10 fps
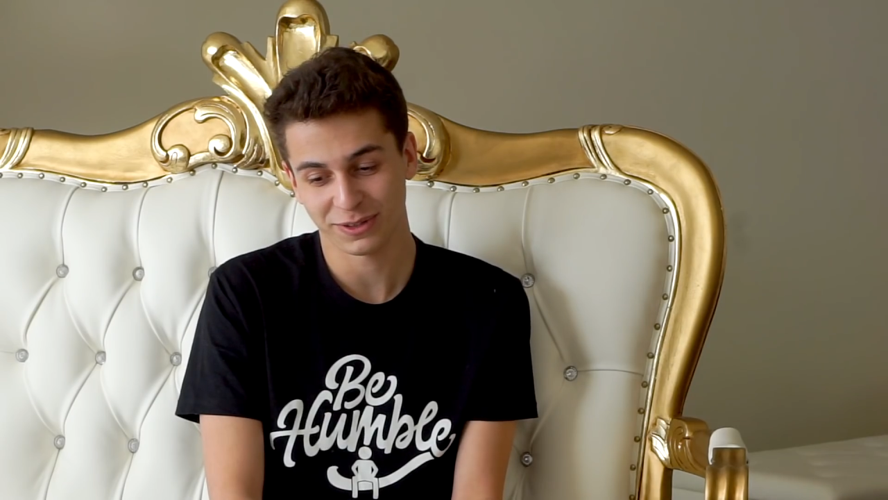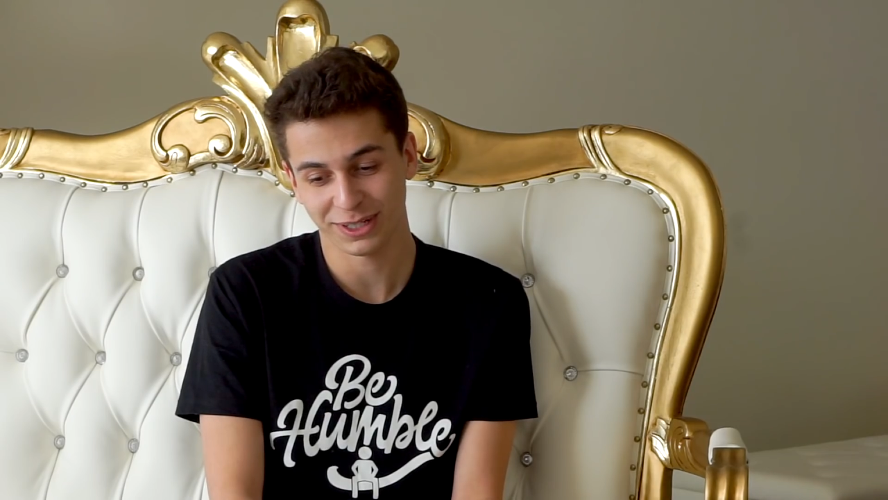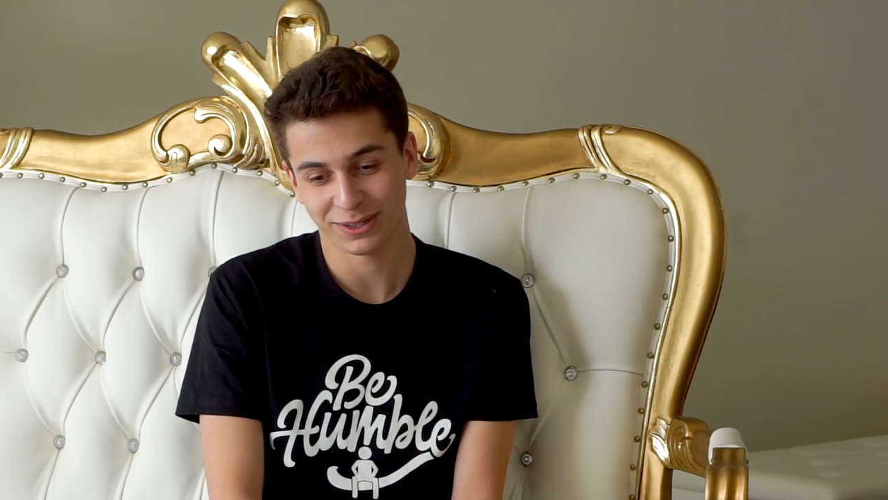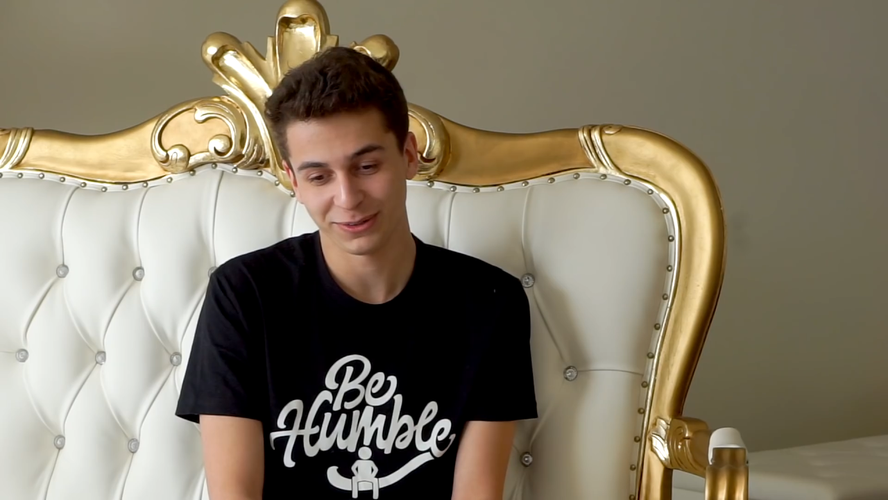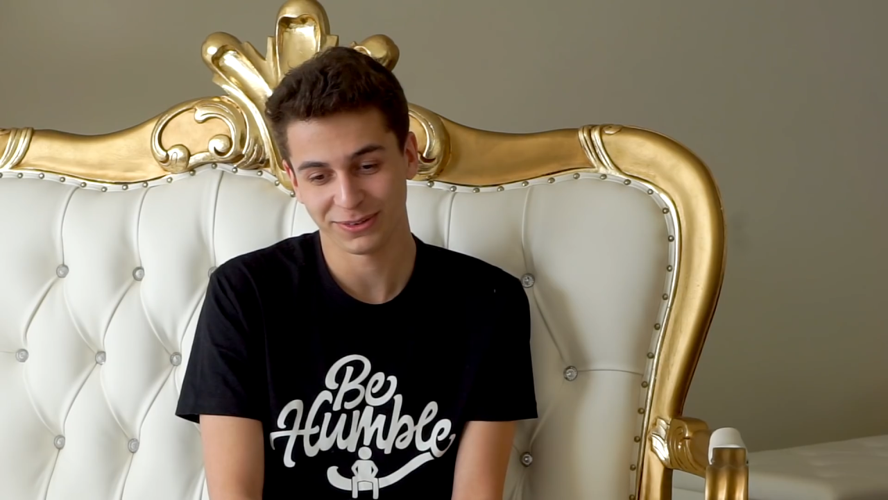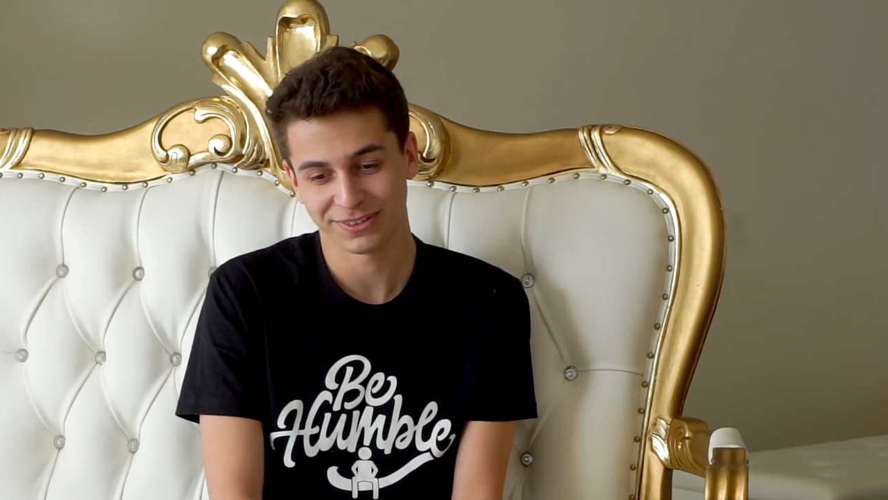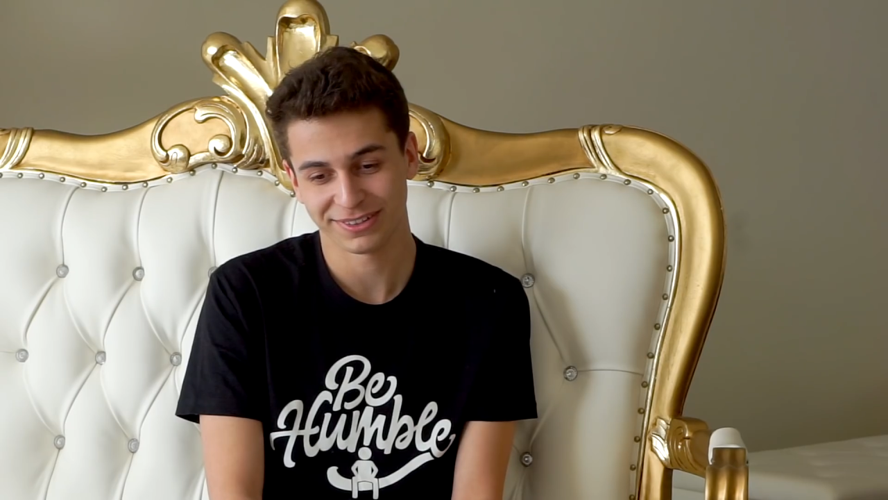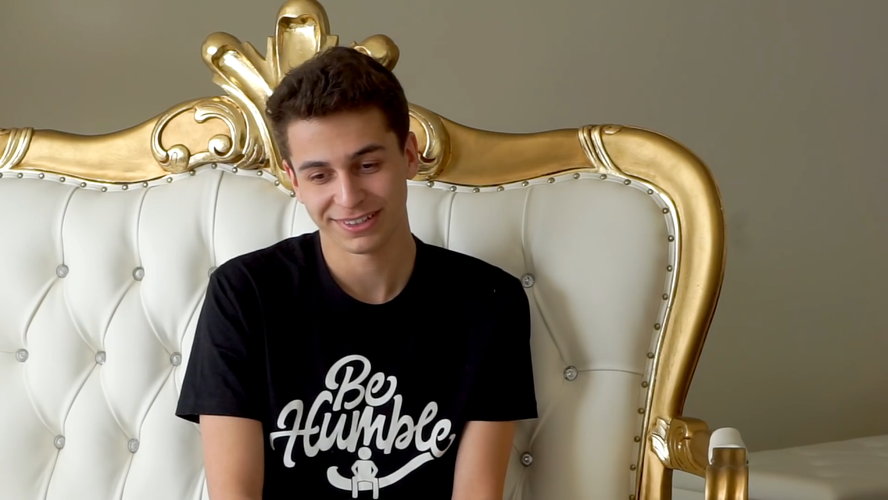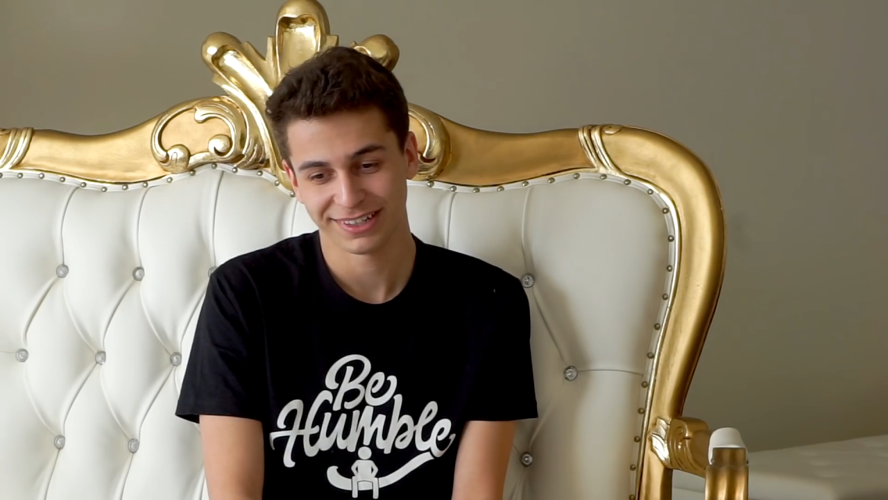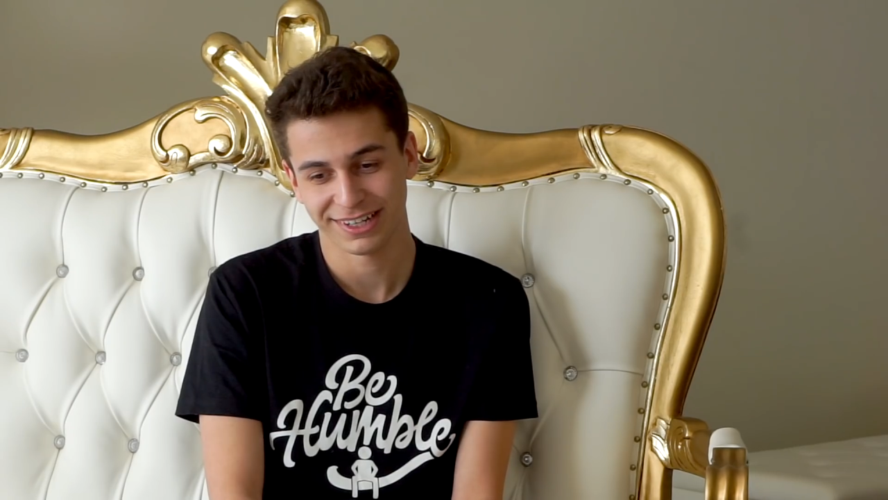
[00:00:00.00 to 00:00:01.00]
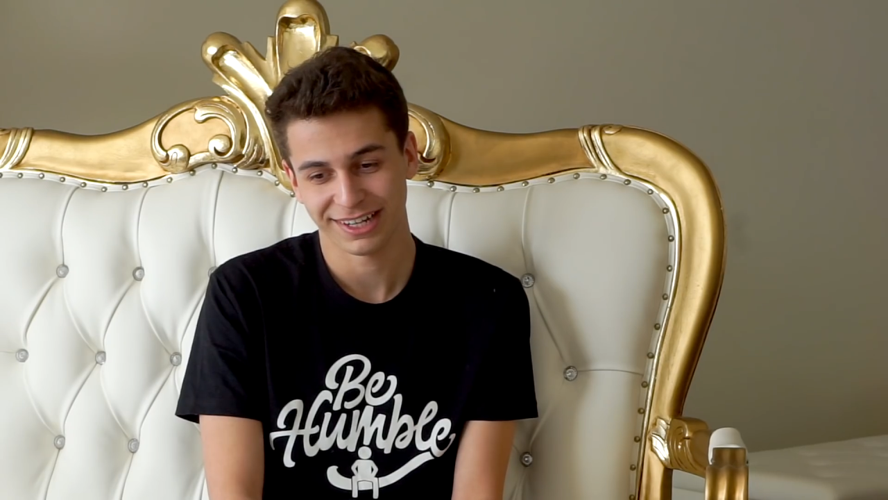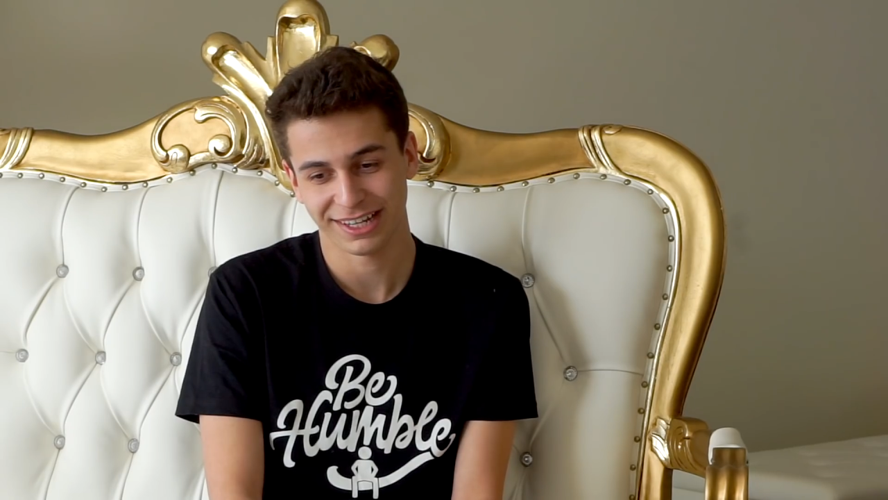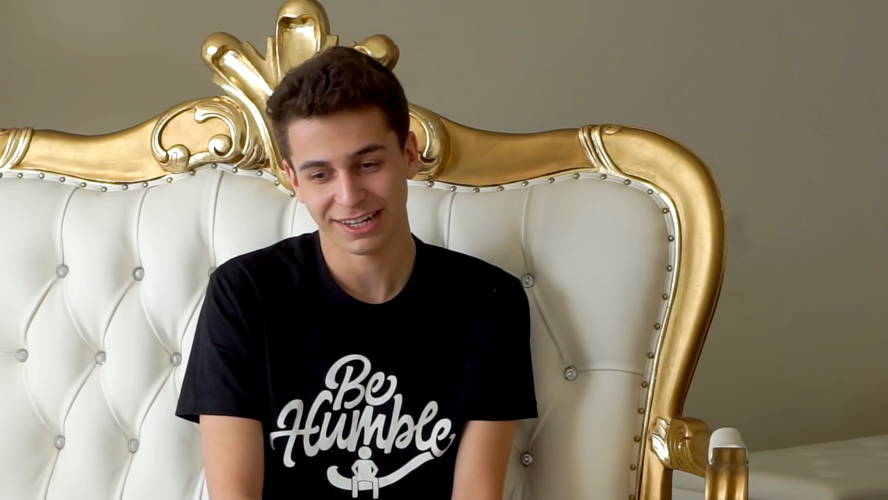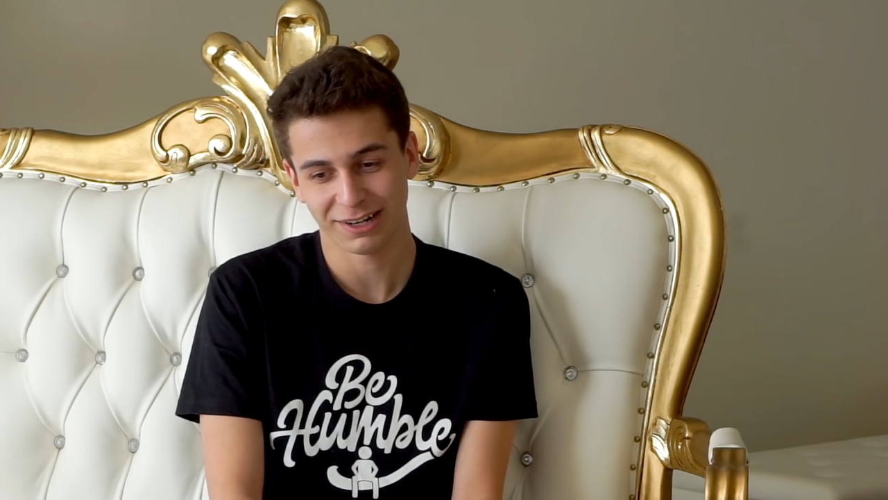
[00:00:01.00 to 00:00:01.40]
videos and